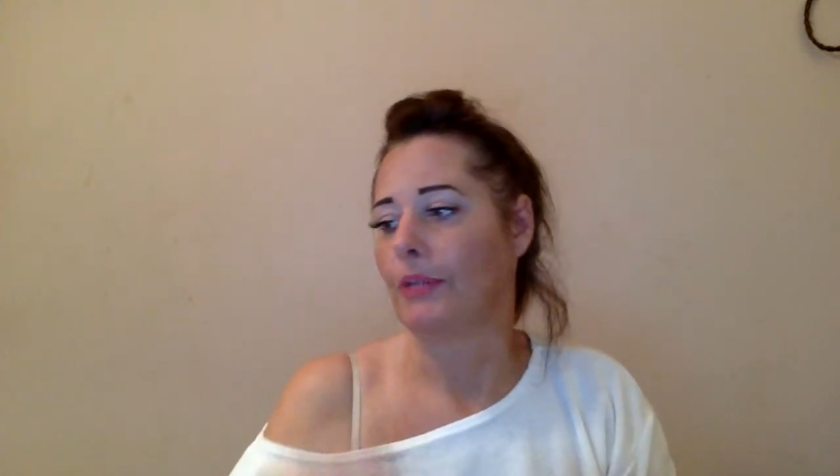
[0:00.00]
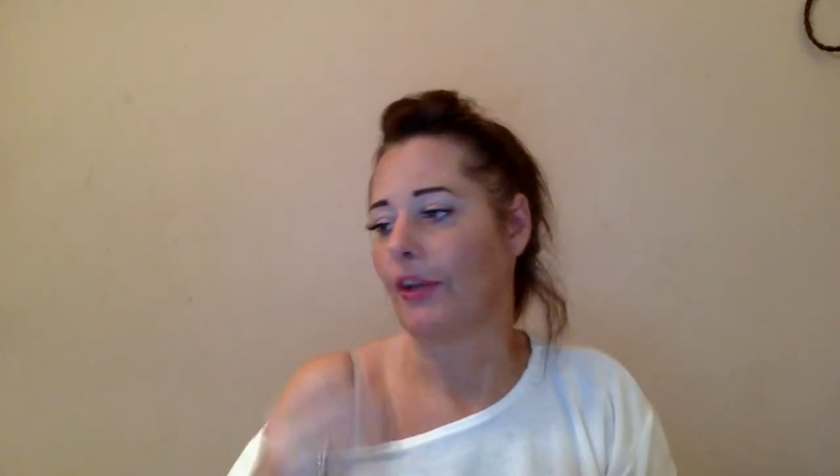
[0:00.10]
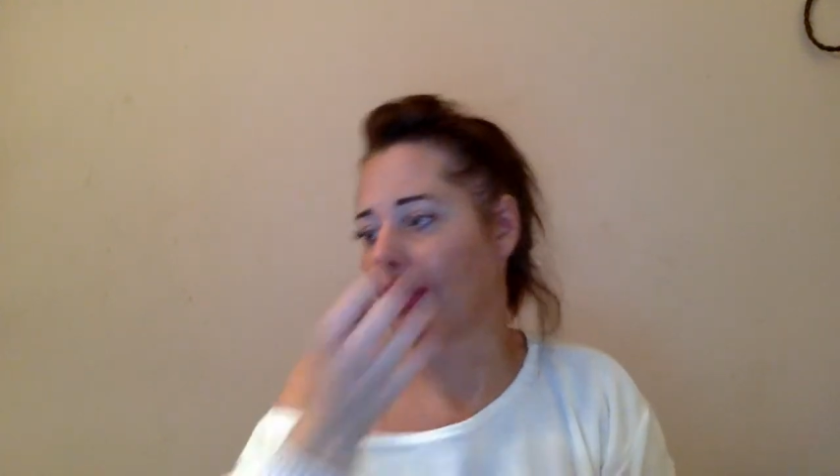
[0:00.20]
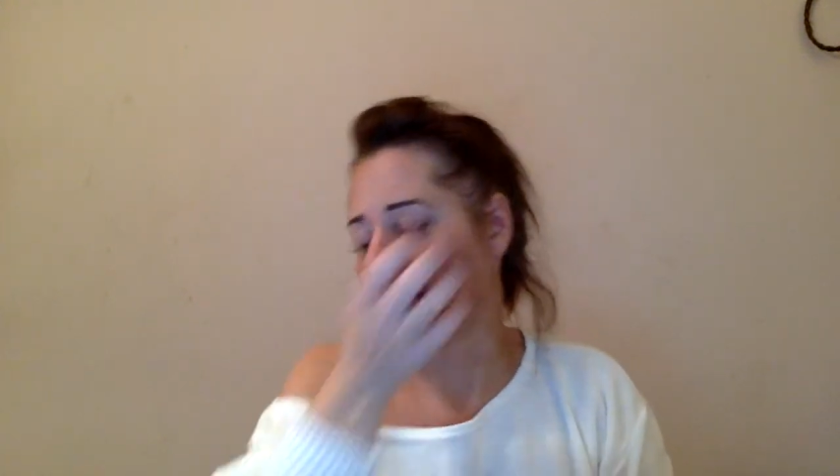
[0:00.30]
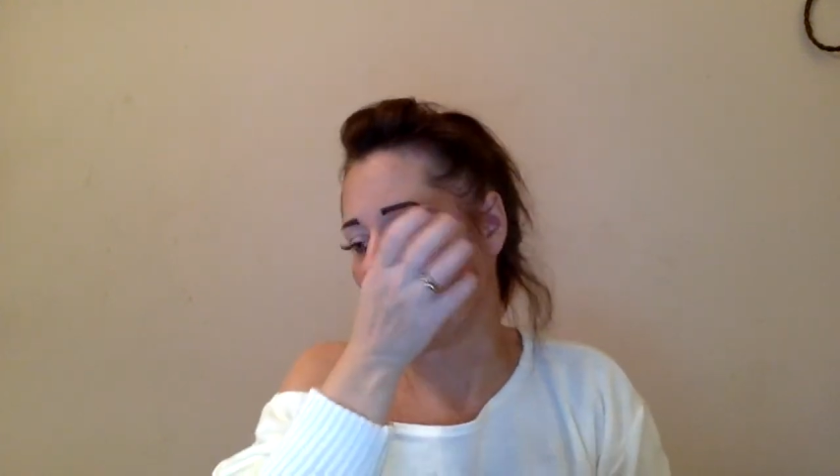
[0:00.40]

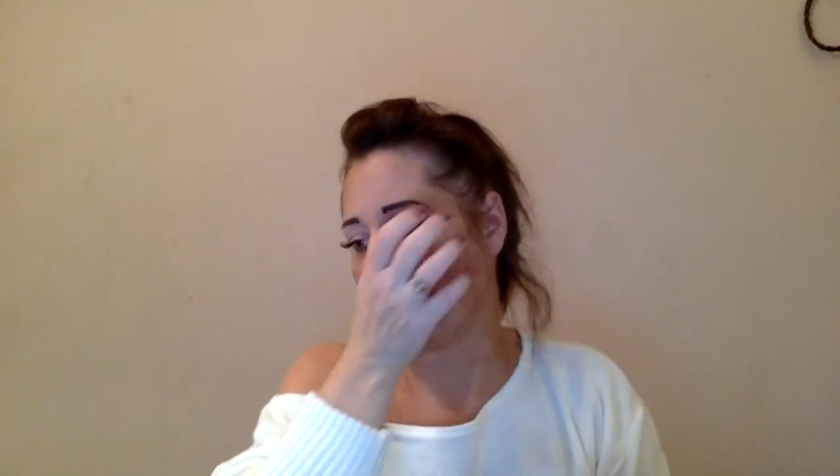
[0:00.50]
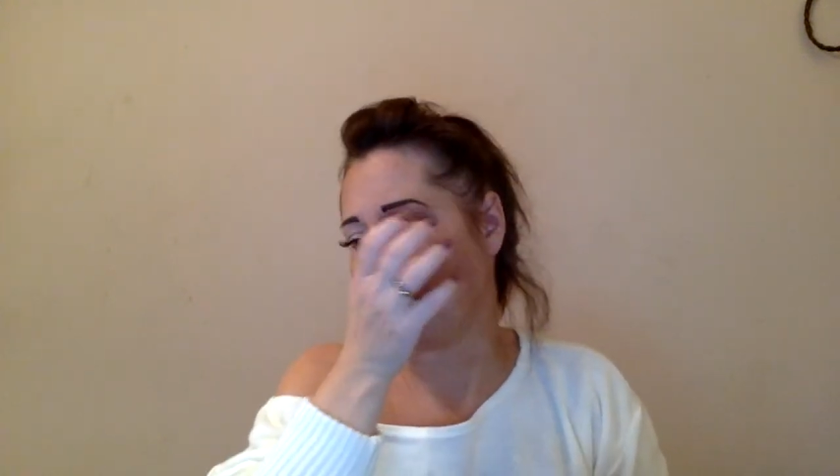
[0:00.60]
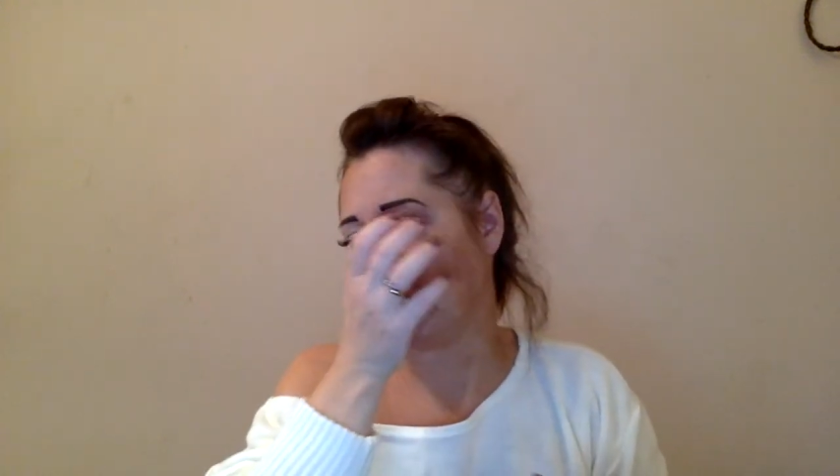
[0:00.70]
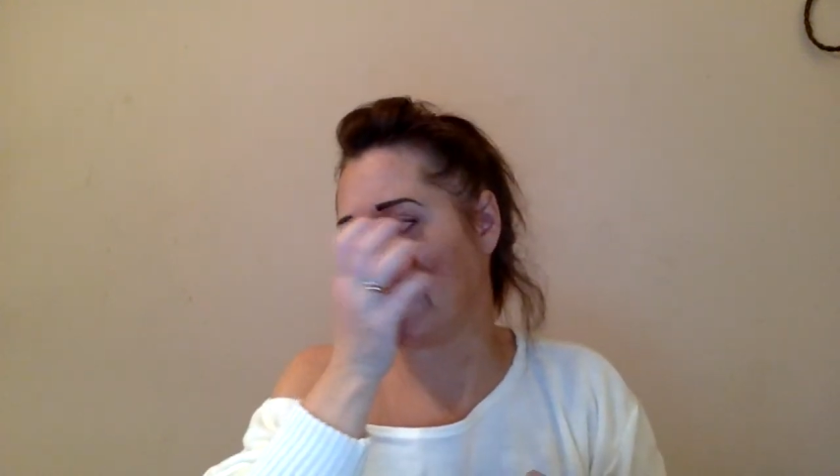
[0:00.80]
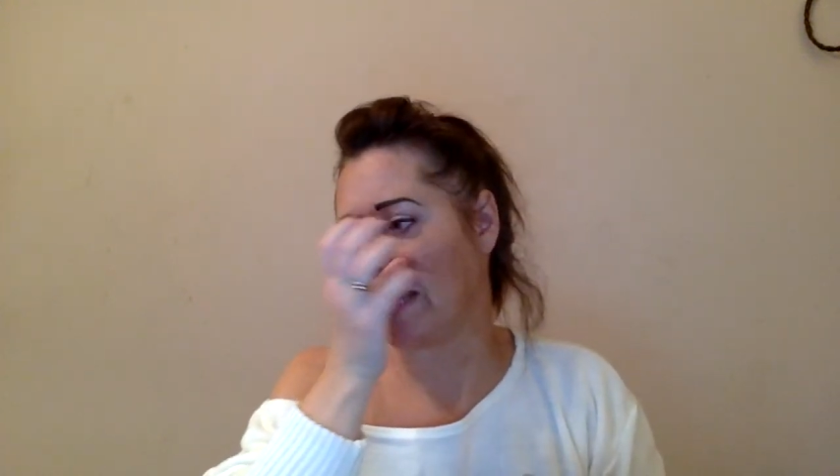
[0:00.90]
just going to
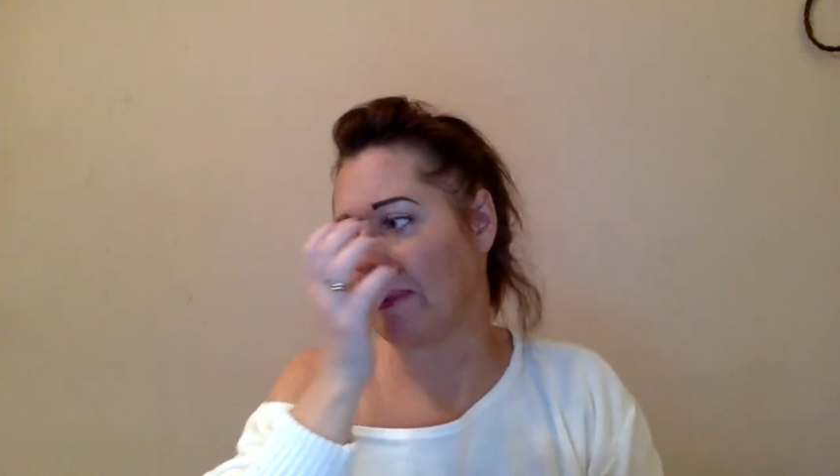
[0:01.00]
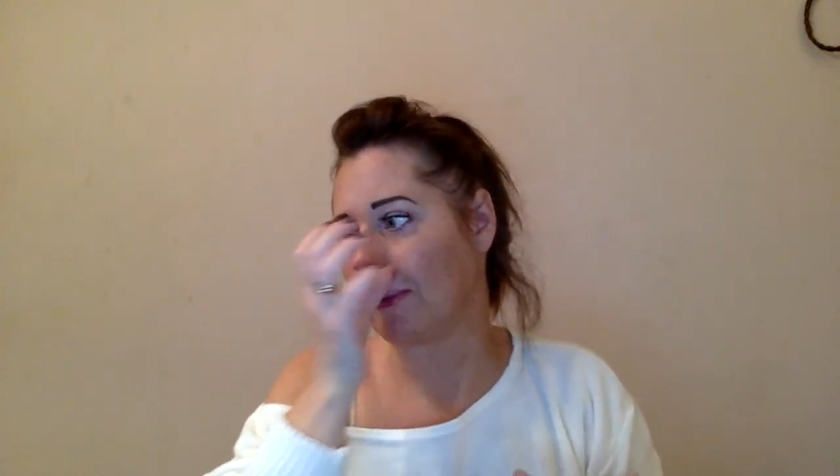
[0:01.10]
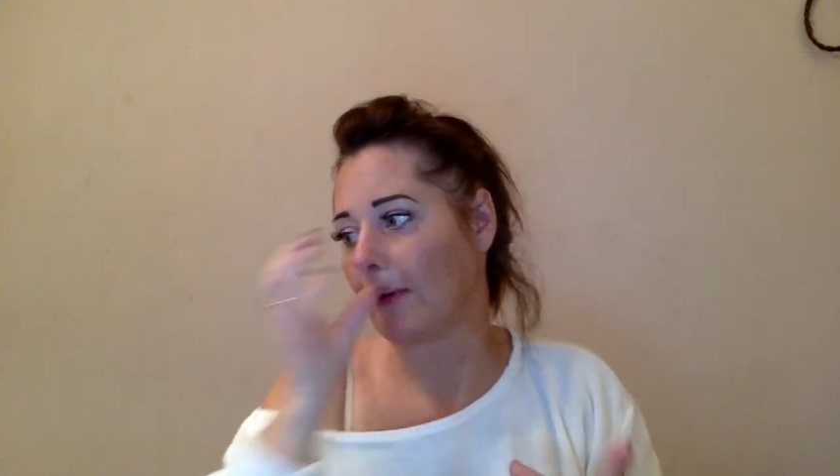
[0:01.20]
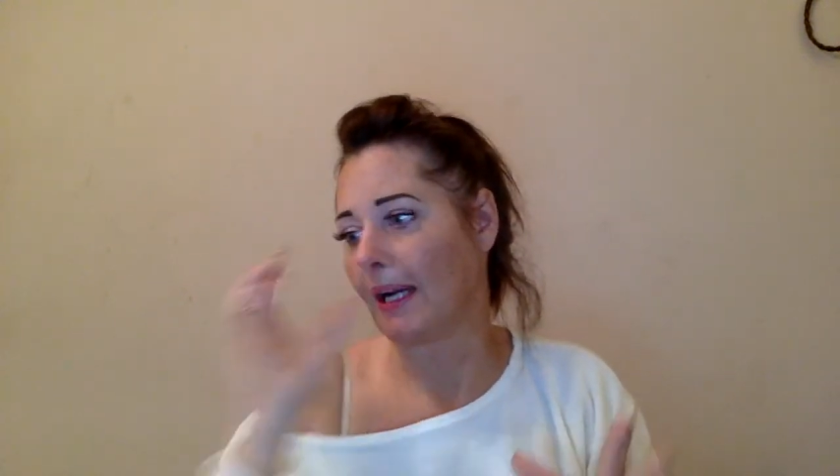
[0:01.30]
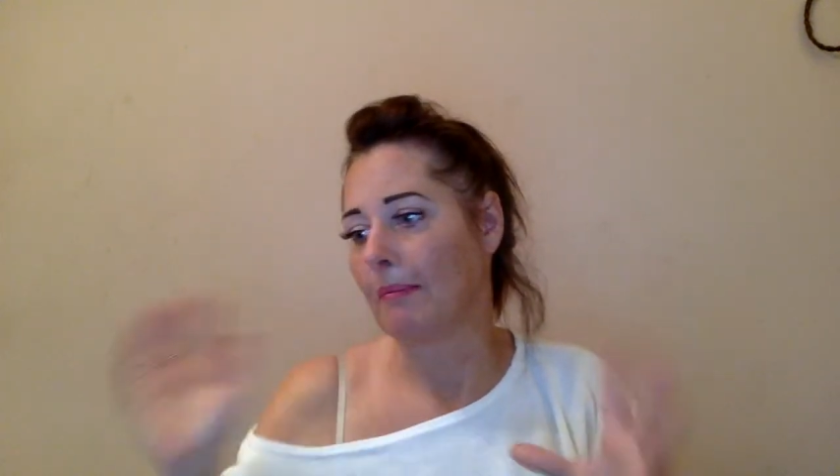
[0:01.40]
quickly
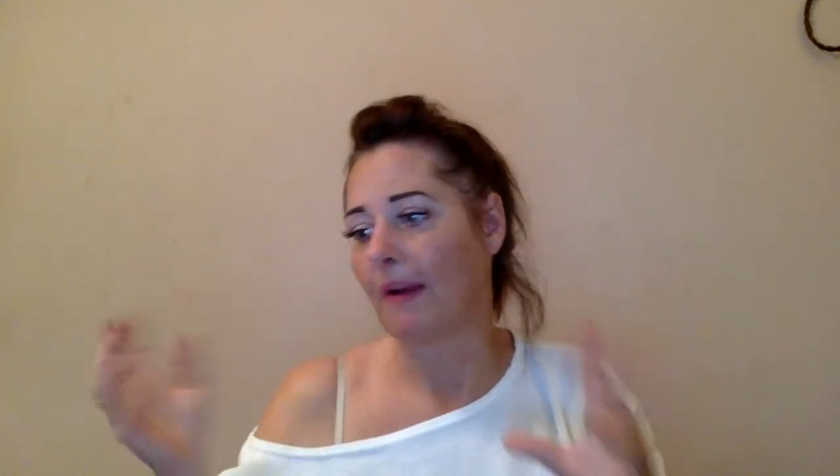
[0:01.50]
demonstrate